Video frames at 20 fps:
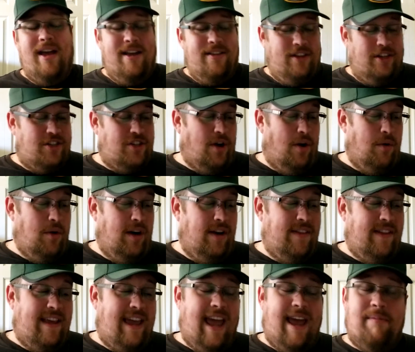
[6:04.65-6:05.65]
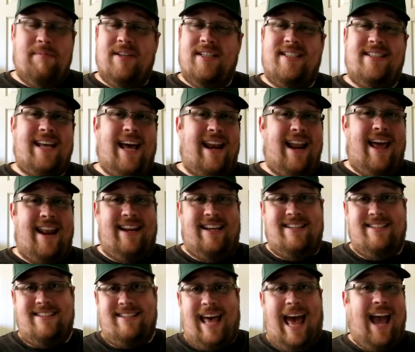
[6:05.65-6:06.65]
The total in the game is set at
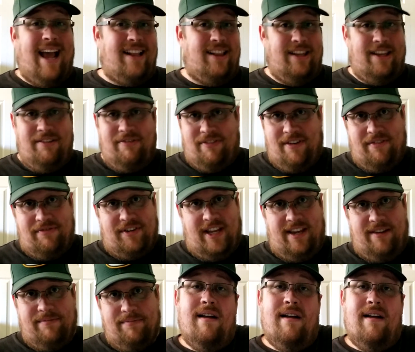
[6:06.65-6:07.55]
exactly fifty.